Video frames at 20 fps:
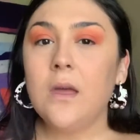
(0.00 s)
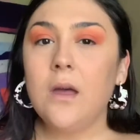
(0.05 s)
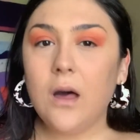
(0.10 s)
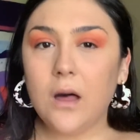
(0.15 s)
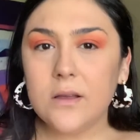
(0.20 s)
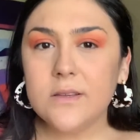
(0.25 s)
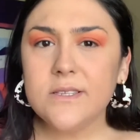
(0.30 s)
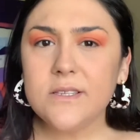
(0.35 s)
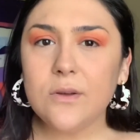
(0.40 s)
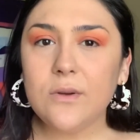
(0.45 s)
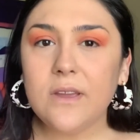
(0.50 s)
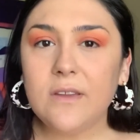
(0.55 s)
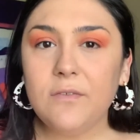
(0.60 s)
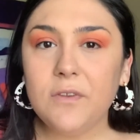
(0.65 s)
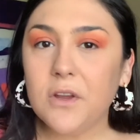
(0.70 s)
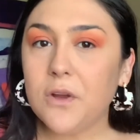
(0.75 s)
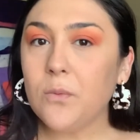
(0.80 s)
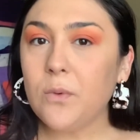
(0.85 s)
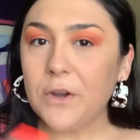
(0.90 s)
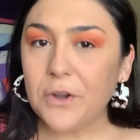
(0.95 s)
Also, if
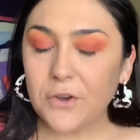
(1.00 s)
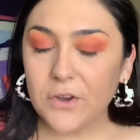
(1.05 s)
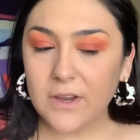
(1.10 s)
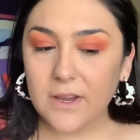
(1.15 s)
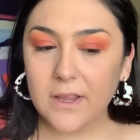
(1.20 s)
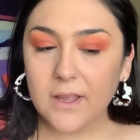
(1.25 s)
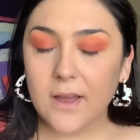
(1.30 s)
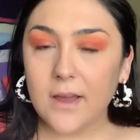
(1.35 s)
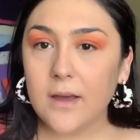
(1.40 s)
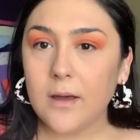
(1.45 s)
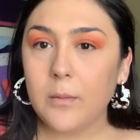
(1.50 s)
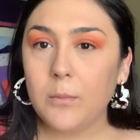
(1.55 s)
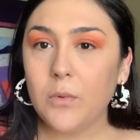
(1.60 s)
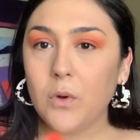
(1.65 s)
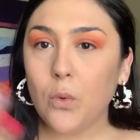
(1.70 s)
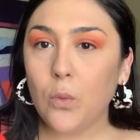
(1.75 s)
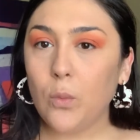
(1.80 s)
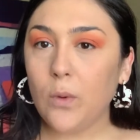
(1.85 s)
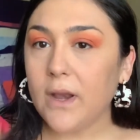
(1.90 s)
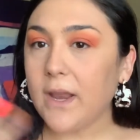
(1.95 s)
you're wondering
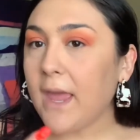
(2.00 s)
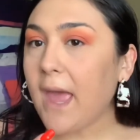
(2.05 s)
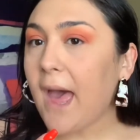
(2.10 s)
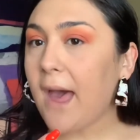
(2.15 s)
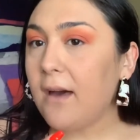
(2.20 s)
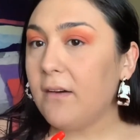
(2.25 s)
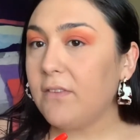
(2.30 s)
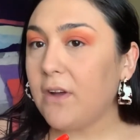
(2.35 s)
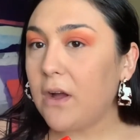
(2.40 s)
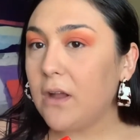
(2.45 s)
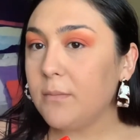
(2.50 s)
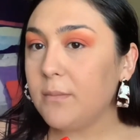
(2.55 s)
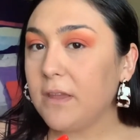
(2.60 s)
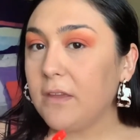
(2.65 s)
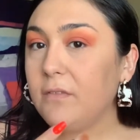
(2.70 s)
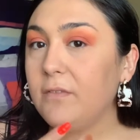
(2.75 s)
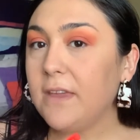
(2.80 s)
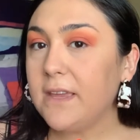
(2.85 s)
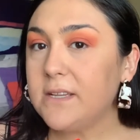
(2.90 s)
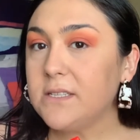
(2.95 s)
what I have on my
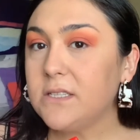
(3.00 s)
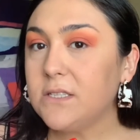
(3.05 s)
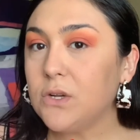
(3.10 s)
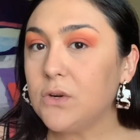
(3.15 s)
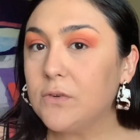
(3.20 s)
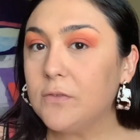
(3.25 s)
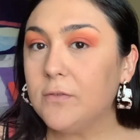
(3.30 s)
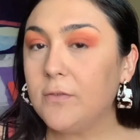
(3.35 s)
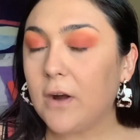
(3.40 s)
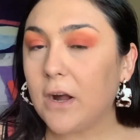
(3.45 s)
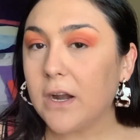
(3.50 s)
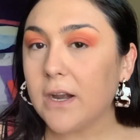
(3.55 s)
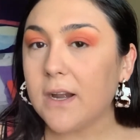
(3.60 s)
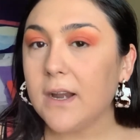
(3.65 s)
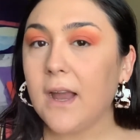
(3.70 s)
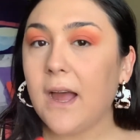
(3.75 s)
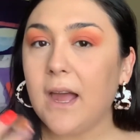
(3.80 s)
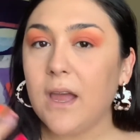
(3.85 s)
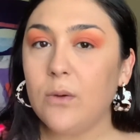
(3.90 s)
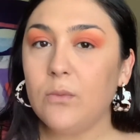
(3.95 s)
face so
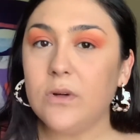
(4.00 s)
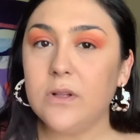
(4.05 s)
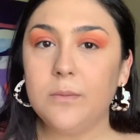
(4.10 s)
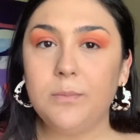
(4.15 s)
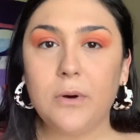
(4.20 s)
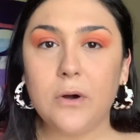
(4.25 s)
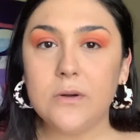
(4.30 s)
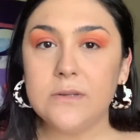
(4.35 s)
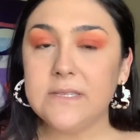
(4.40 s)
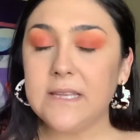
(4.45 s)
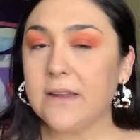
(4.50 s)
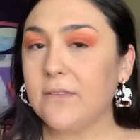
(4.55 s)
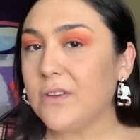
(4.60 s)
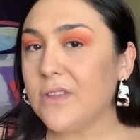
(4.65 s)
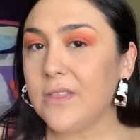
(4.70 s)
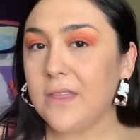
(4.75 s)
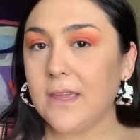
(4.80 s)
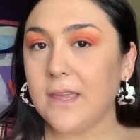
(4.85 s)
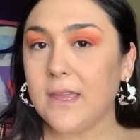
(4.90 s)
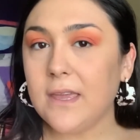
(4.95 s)
far, I will post
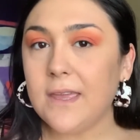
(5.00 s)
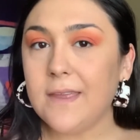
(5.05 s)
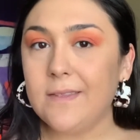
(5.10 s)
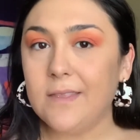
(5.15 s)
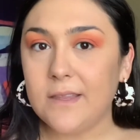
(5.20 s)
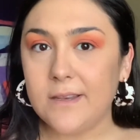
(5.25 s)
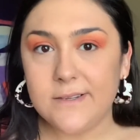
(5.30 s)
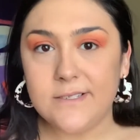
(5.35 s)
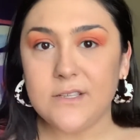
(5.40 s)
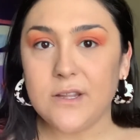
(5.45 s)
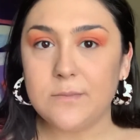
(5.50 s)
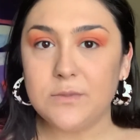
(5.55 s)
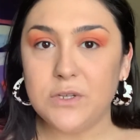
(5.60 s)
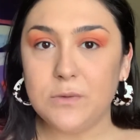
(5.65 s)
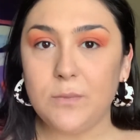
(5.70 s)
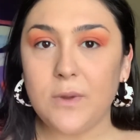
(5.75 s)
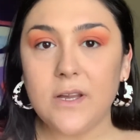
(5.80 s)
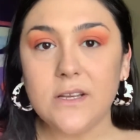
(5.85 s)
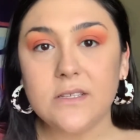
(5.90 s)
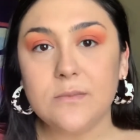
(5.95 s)
everything in the description
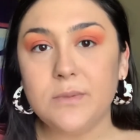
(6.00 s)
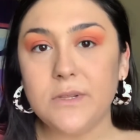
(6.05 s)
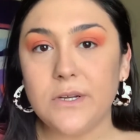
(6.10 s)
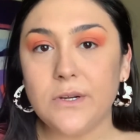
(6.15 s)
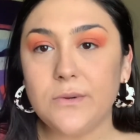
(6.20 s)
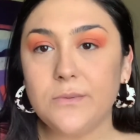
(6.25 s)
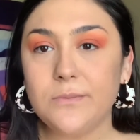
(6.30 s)
box below.